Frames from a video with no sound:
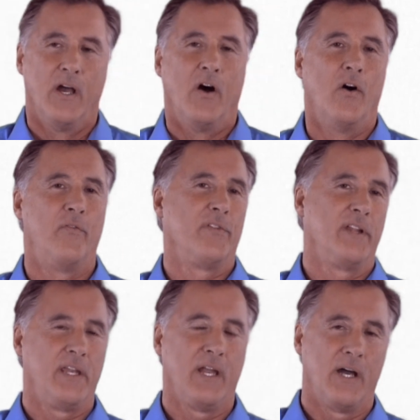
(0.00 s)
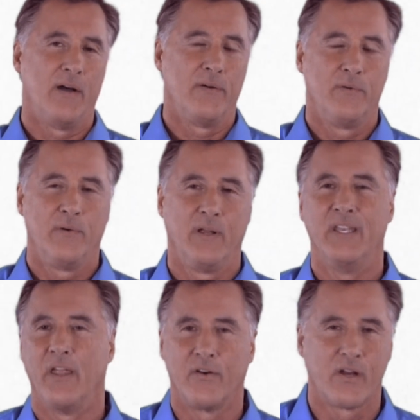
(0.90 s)
Hopefully
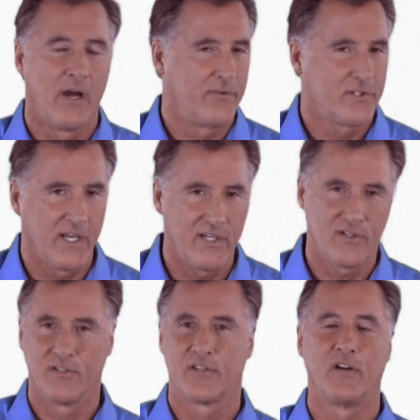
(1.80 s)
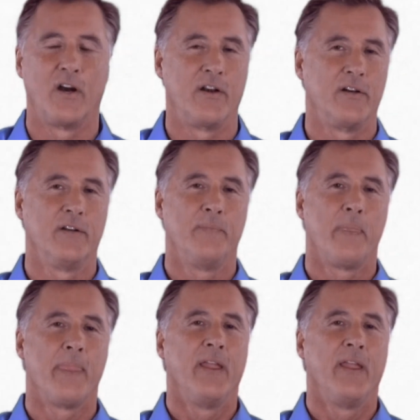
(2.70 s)
another conversation starter.